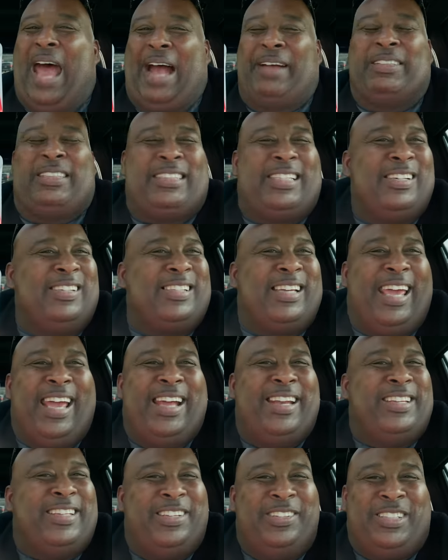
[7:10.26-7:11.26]
I'm still
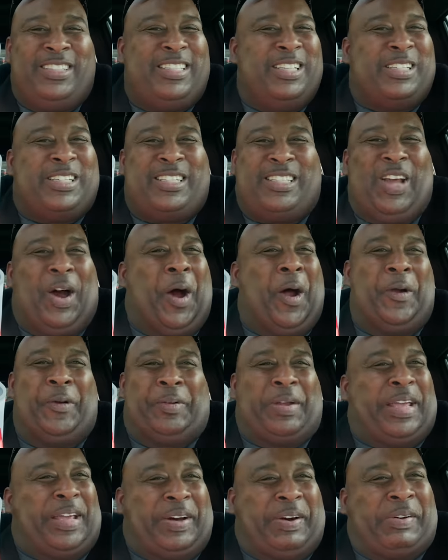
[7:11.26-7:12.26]
getting used to
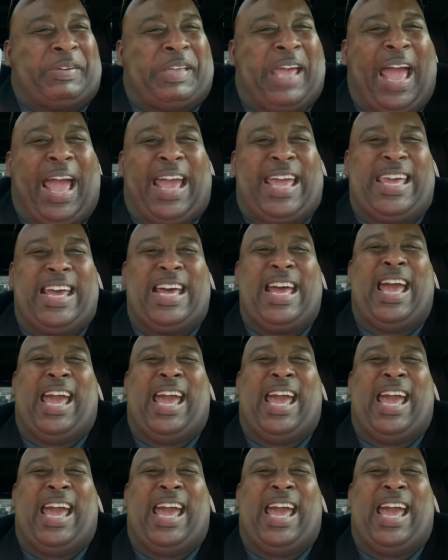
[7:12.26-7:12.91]
Starry, okay?